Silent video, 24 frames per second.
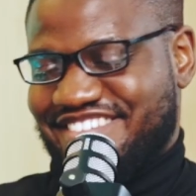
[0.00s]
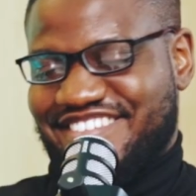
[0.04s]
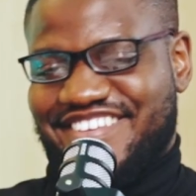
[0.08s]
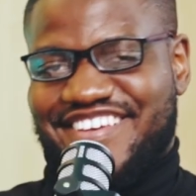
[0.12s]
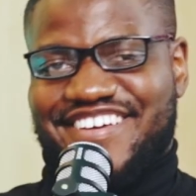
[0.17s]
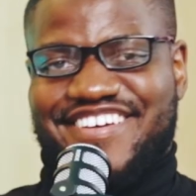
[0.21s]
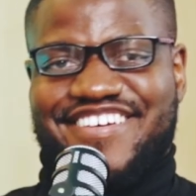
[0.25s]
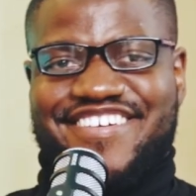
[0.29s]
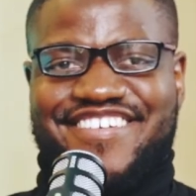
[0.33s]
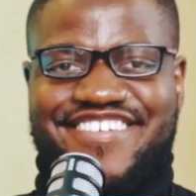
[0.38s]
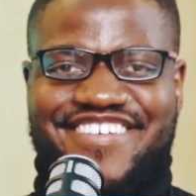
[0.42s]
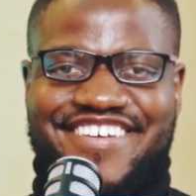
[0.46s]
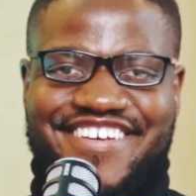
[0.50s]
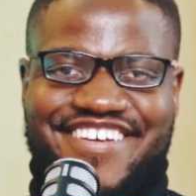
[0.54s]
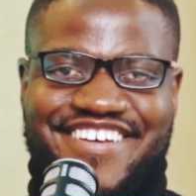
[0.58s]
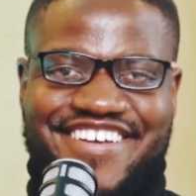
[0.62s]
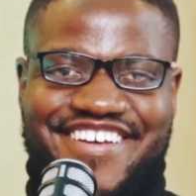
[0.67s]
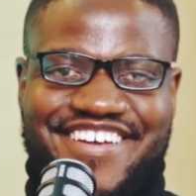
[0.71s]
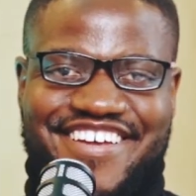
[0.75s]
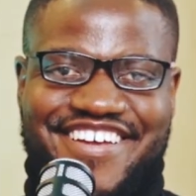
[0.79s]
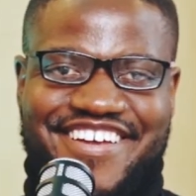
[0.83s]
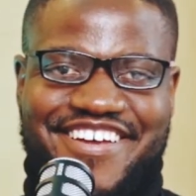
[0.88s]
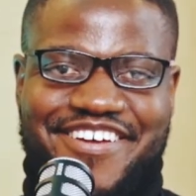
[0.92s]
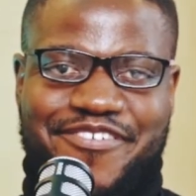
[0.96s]

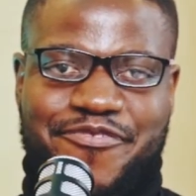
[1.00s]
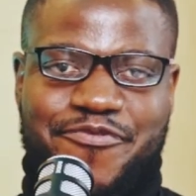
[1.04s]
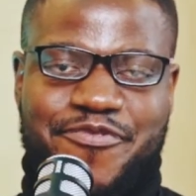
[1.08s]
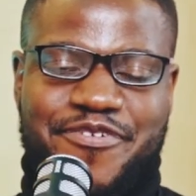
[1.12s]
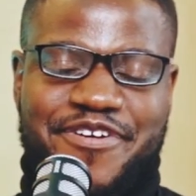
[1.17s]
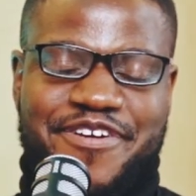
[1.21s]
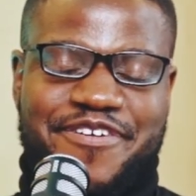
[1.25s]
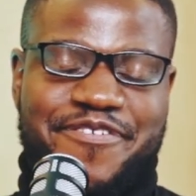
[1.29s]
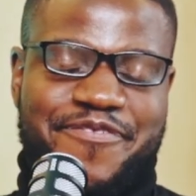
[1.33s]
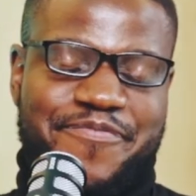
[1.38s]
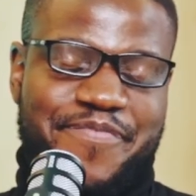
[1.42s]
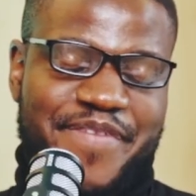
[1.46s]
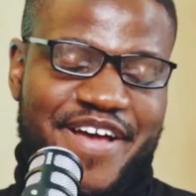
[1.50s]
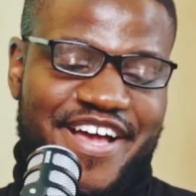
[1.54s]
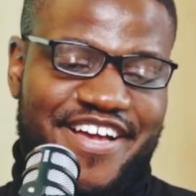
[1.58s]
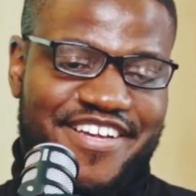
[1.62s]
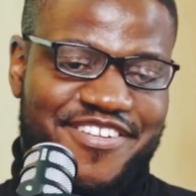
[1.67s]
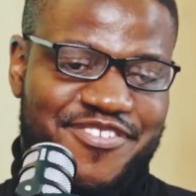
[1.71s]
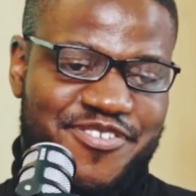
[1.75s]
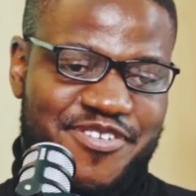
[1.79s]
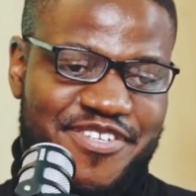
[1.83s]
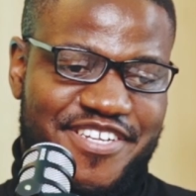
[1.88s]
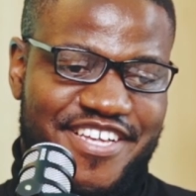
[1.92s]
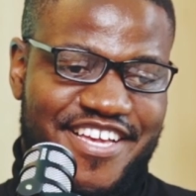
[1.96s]
Yeah. We're
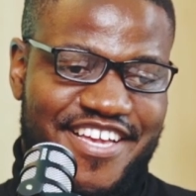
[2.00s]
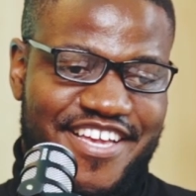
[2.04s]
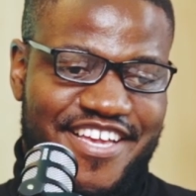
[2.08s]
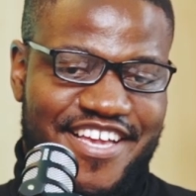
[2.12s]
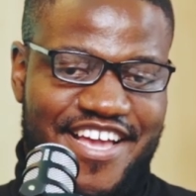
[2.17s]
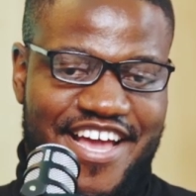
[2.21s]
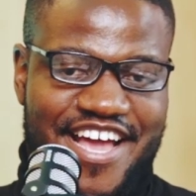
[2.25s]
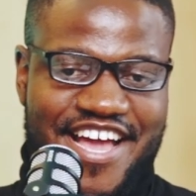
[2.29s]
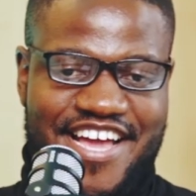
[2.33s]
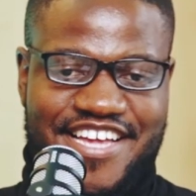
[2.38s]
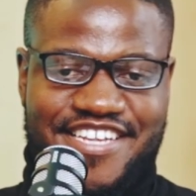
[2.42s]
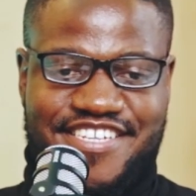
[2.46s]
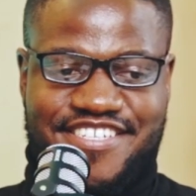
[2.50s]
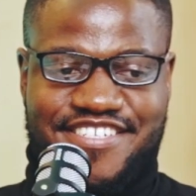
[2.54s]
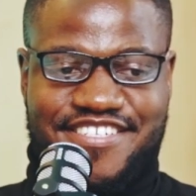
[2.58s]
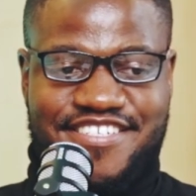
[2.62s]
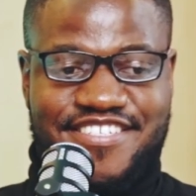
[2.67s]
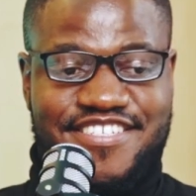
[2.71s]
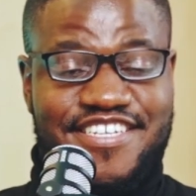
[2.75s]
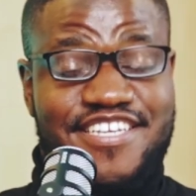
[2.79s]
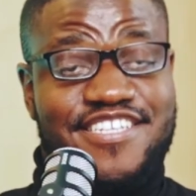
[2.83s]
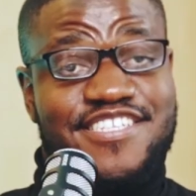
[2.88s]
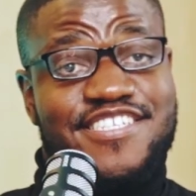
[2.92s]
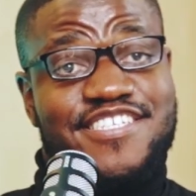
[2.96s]
back today,
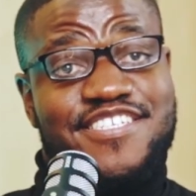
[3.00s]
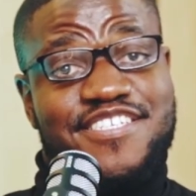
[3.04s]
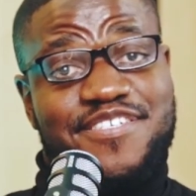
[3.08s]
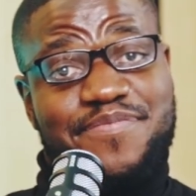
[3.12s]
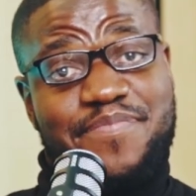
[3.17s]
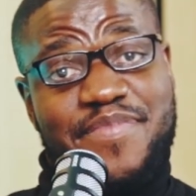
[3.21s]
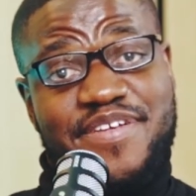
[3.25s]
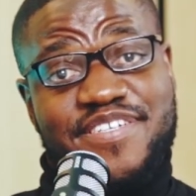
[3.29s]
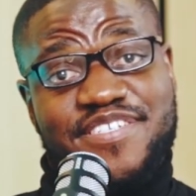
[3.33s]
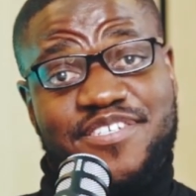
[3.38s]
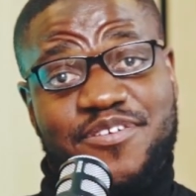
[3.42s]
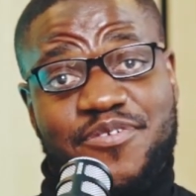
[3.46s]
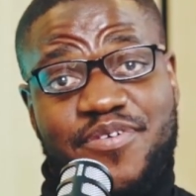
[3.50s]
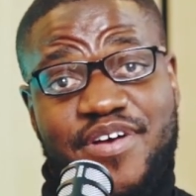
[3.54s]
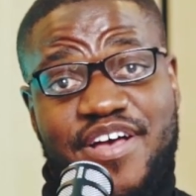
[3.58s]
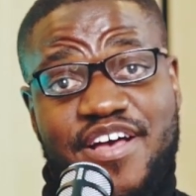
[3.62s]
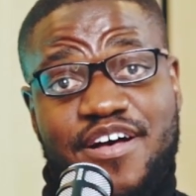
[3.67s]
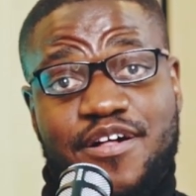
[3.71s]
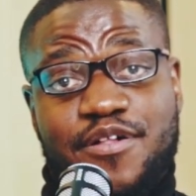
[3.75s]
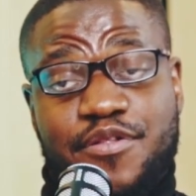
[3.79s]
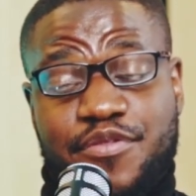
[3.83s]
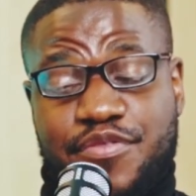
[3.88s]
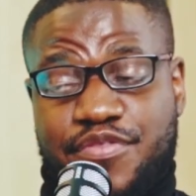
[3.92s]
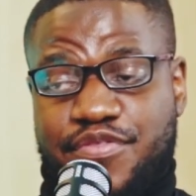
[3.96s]
and it's Mental
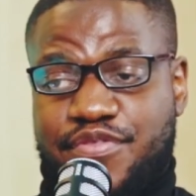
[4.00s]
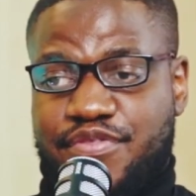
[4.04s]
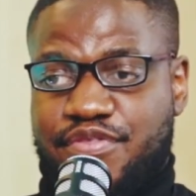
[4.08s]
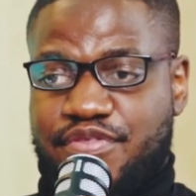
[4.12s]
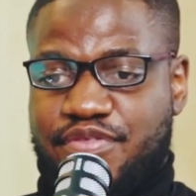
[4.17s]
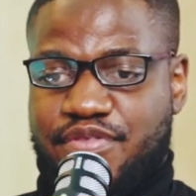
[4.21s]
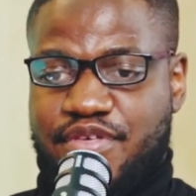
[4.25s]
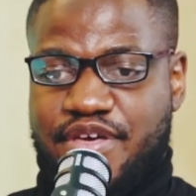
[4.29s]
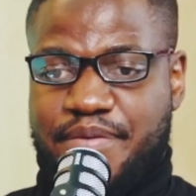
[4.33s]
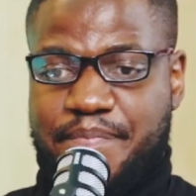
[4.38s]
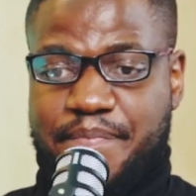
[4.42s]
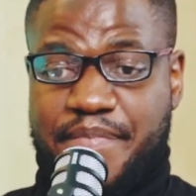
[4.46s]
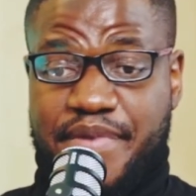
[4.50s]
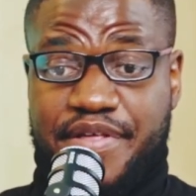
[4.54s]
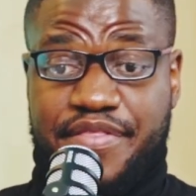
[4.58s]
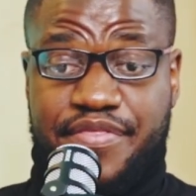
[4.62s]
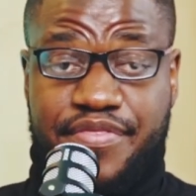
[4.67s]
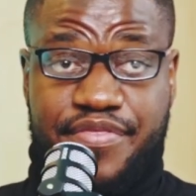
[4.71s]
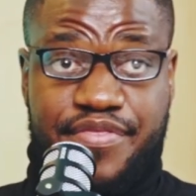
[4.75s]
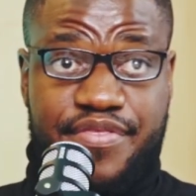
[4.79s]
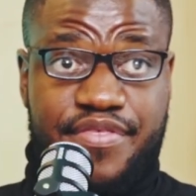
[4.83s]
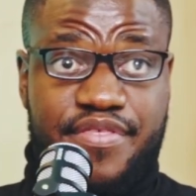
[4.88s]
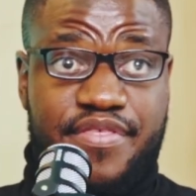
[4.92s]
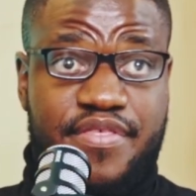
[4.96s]
Health
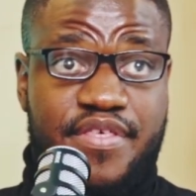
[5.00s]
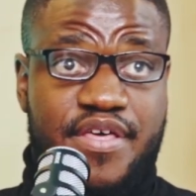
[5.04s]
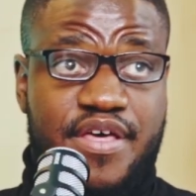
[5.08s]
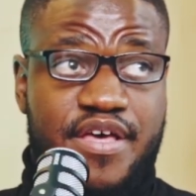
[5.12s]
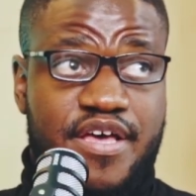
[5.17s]
Month.